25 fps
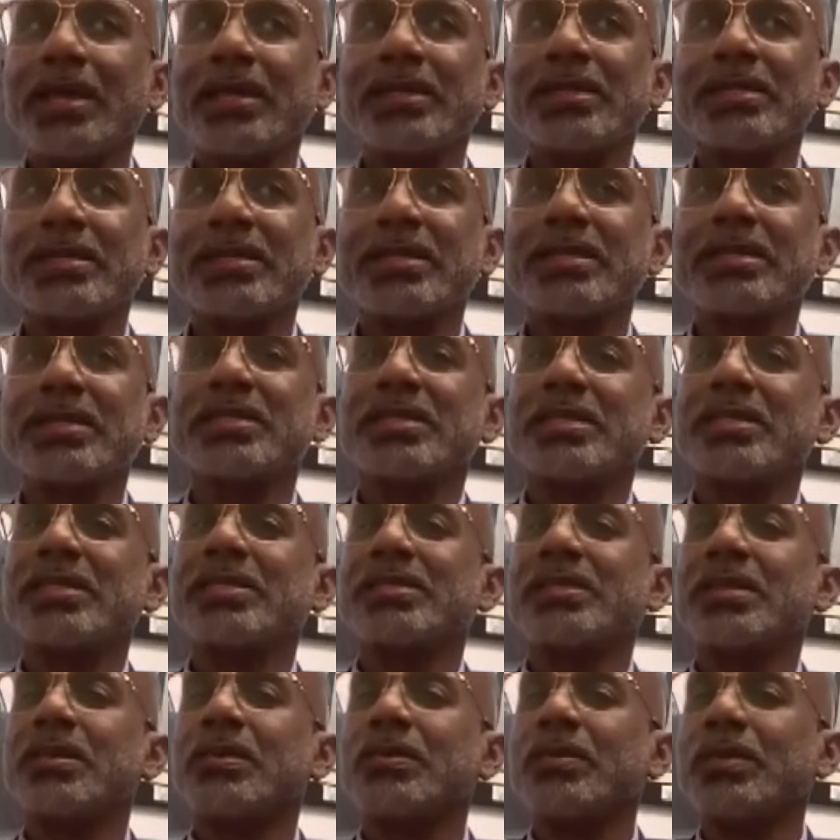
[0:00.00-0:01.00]
is
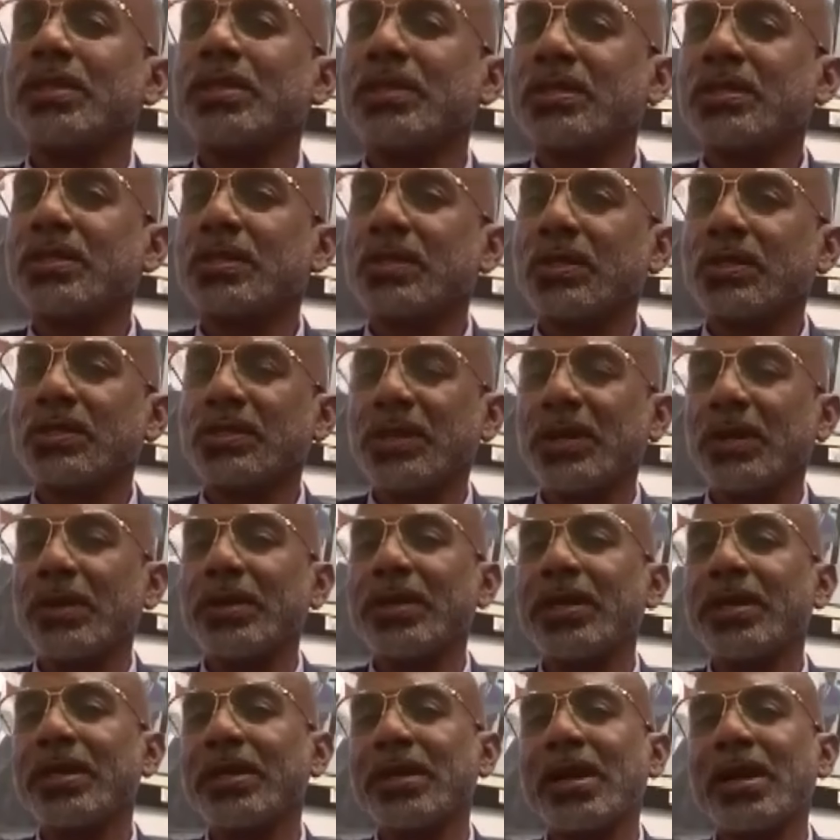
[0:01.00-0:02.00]
consistent with the
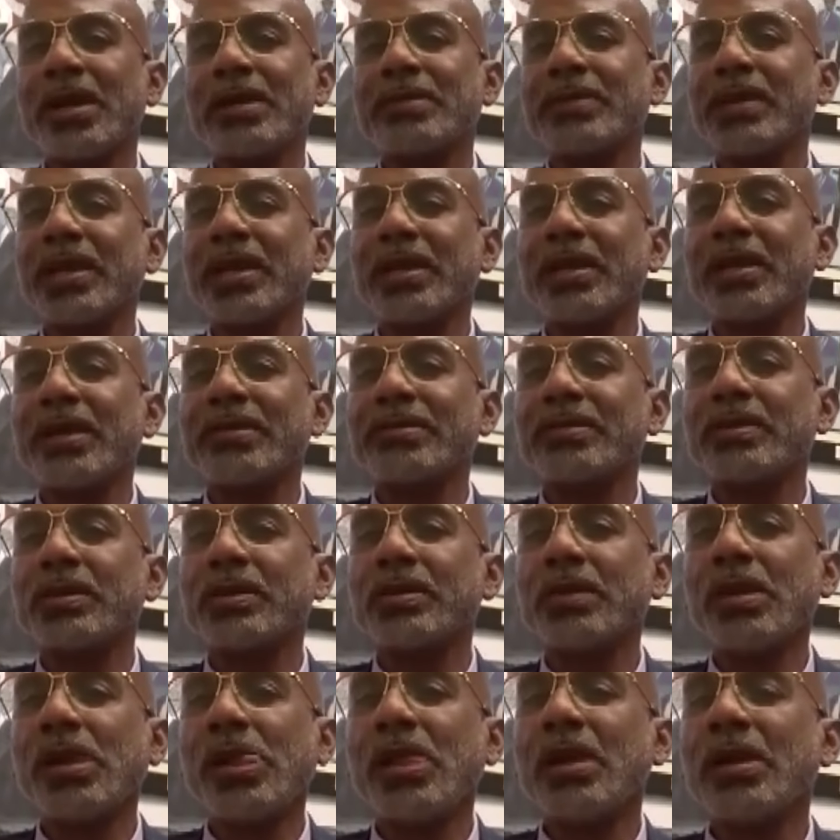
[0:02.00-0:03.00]
socioeconomic level.
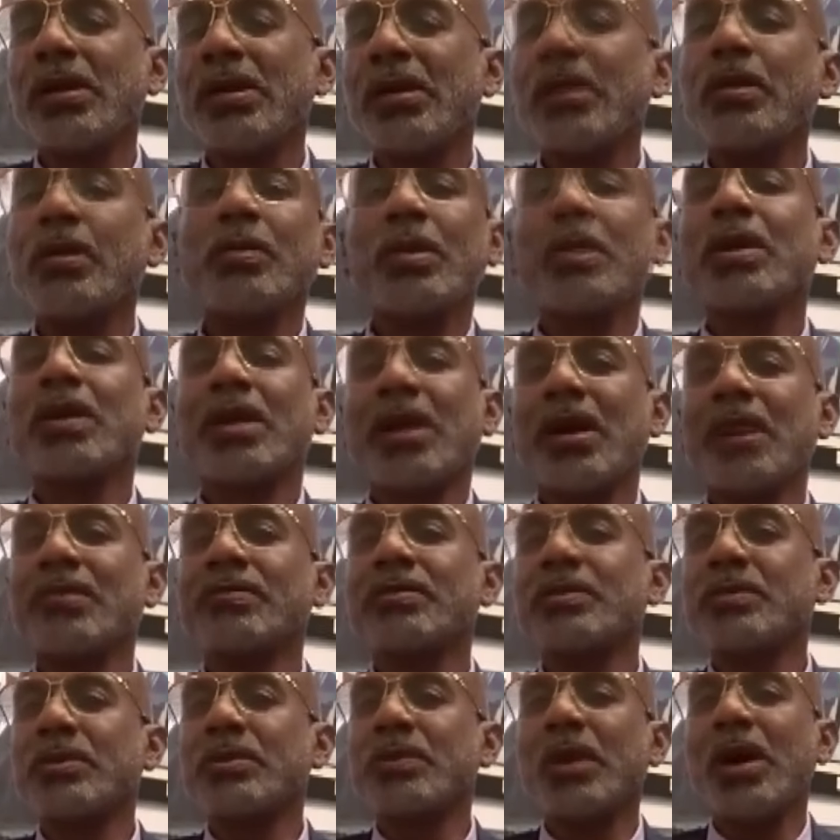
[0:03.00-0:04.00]
We're
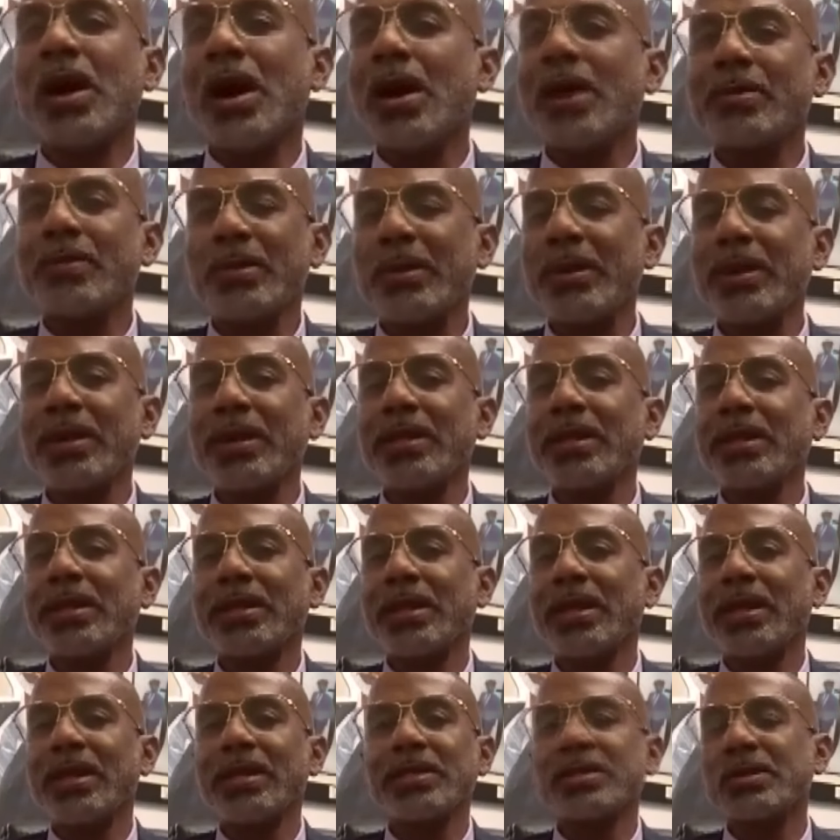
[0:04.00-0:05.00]
comfortable operating in
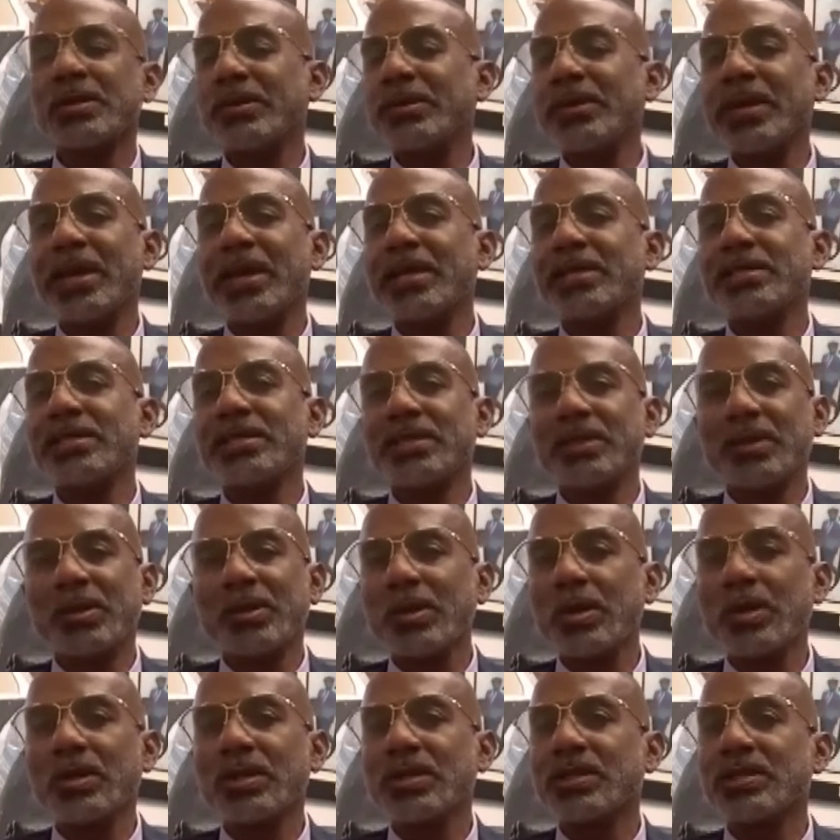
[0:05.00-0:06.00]
that, so we had
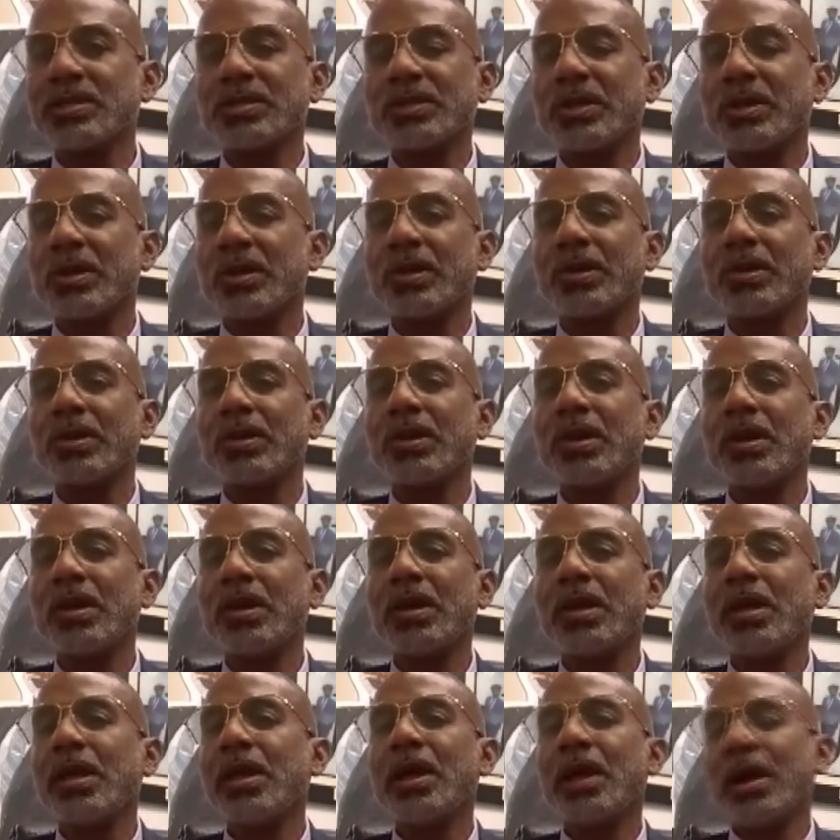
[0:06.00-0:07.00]
zero concern
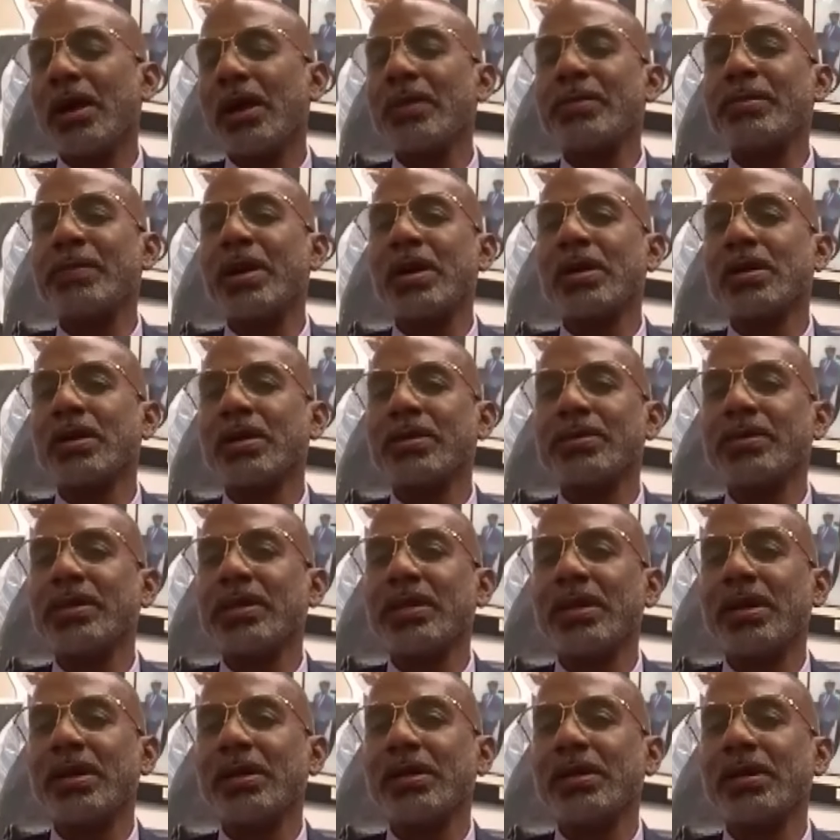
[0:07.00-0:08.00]
about coming
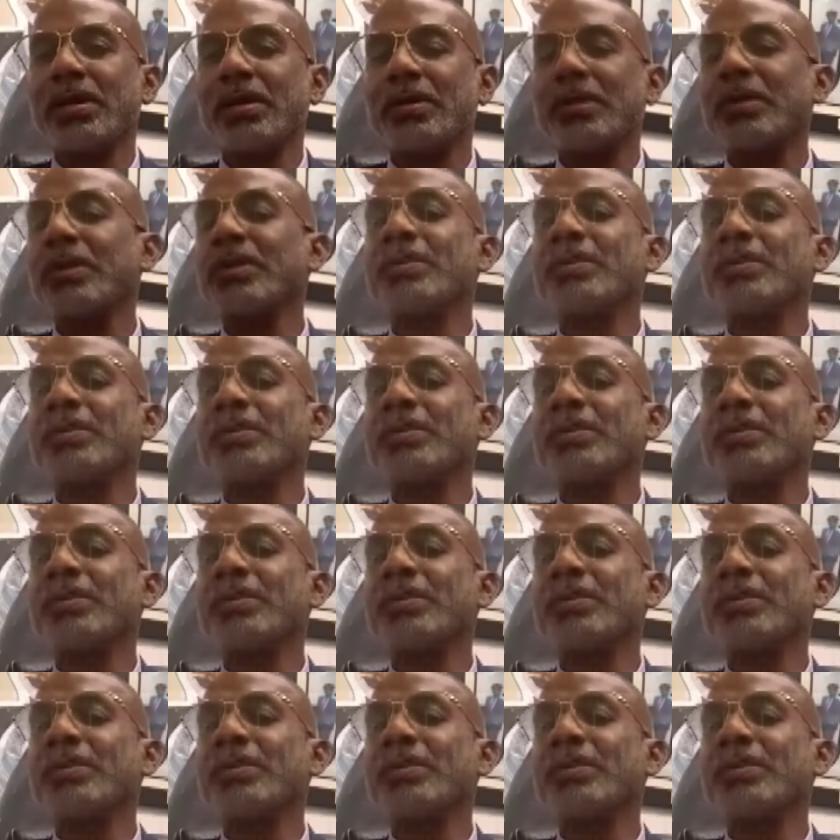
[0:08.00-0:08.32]
down there.